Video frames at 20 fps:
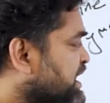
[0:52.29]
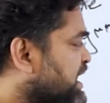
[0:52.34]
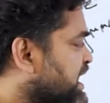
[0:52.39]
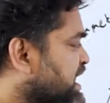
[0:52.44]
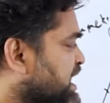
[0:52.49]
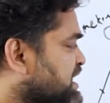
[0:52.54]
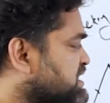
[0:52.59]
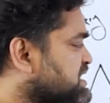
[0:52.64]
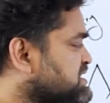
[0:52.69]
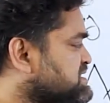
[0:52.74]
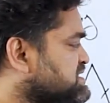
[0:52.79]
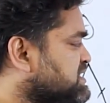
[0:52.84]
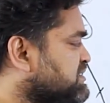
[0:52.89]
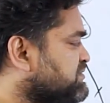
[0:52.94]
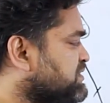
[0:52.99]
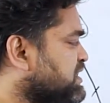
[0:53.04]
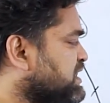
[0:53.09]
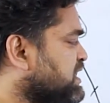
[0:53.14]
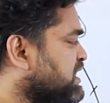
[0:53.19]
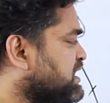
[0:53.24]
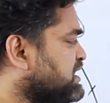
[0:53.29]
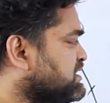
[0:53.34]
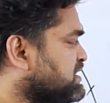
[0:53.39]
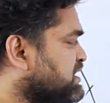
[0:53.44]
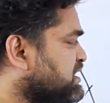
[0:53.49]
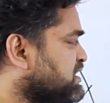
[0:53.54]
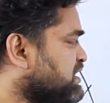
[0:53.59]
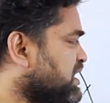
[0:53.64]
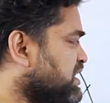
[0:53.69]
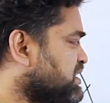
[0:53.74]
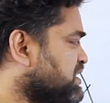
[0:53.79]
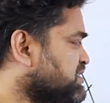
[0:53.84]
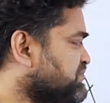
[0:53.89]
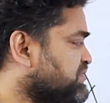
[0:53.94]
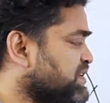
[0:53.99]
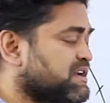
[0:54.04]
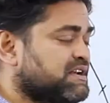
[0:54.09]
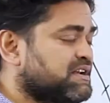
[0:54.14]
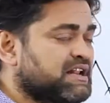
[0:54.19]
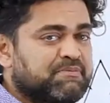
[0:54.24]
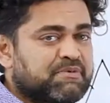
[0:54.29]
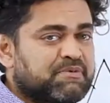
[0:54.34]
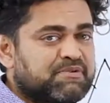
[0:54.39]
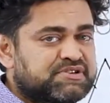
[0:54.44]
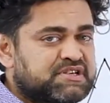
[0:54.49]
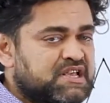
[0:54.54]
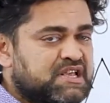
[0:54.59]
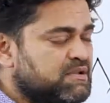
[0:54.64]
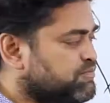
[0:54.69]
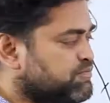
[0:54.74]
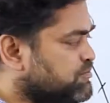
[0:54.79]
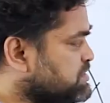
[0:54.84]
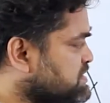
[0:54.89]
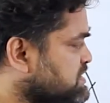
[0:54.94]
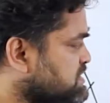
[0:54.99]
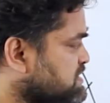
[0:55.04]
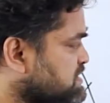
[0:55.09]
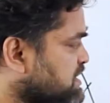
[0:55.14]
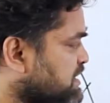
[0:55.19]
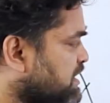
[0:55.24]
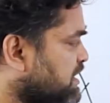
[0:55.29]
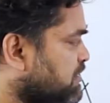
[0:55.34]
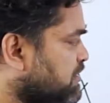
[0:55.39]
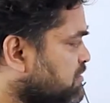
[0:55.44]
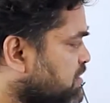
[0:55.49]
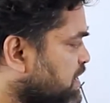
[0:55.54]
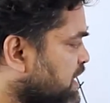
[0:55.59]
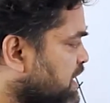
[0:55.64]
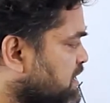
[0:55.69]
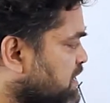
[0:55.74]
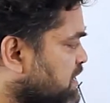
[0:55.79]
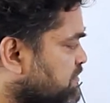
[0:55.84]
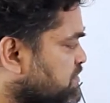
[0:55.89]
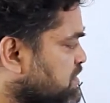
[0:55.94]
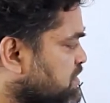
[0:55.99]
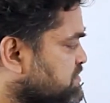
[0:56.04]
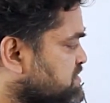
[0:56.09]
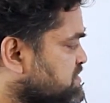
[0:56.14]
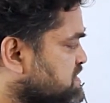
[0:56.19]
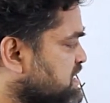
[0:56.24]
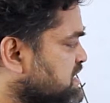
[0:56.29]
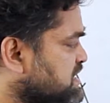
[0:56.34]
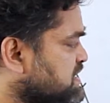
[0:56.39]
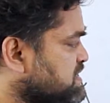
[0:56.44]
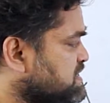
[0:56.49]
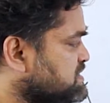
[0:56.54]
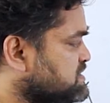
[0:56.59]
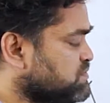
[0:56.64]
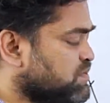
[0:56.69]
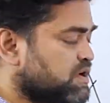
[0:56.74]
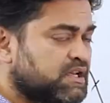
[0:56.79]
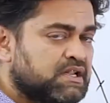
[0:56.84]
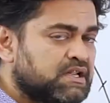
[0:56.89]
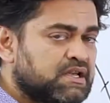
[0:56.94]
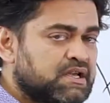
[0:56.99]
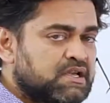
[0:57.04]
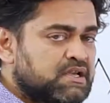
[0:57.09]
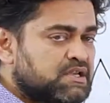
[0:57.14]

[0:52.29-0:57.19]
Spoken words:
and there is given another different type of shape, which is an arrow, and if you have seen this one.